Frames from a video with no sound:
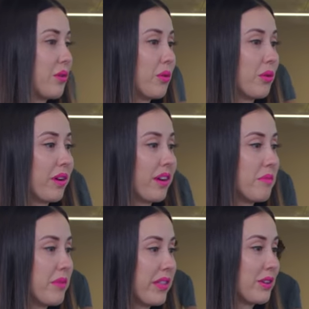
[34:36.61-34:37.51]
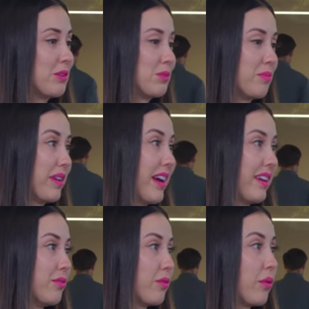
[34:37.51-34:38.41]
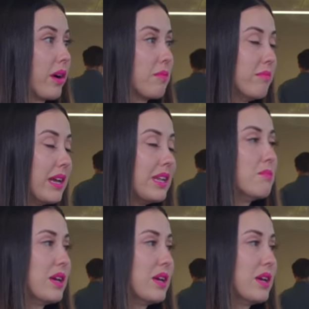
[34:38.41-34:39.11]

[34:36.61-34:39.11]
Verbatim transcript: Or a mother who's been at it for many,